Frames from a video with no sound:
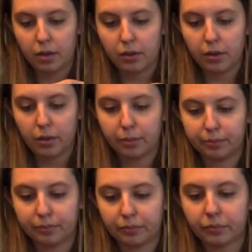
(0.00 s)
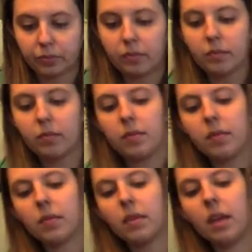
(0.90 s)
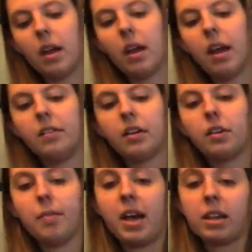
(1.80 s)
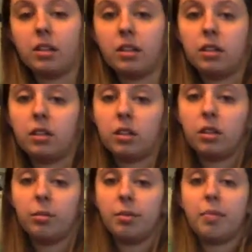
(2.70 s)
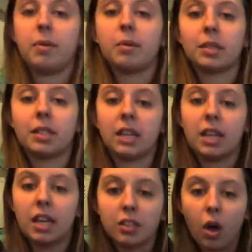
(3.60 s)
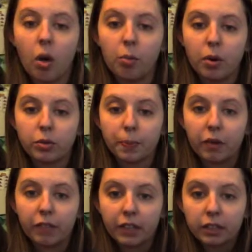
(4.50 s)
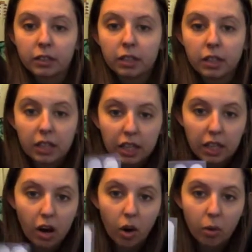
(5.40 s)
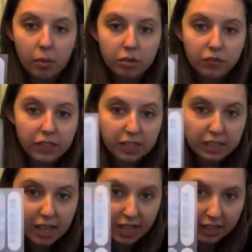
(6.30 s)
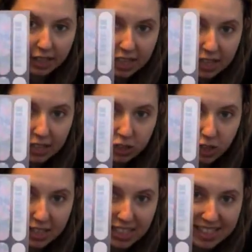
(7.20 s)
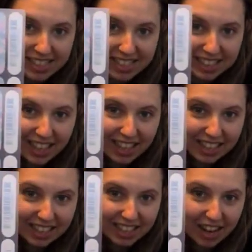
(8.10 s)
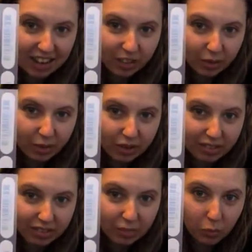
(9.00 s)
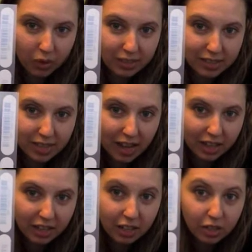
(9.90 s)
So I have it on the back, and you might be able to see it's almost perfect. It almost fits exactly, just slightly narrow on one side.